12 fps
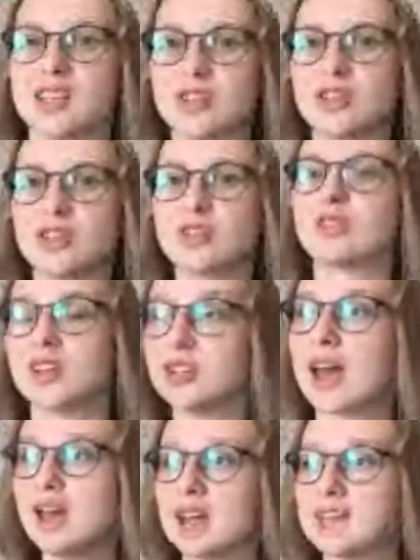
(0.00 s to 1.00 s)
in U- uh,
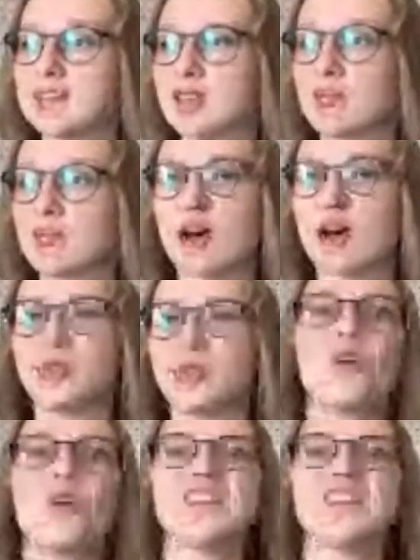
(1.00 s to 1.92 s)
in UK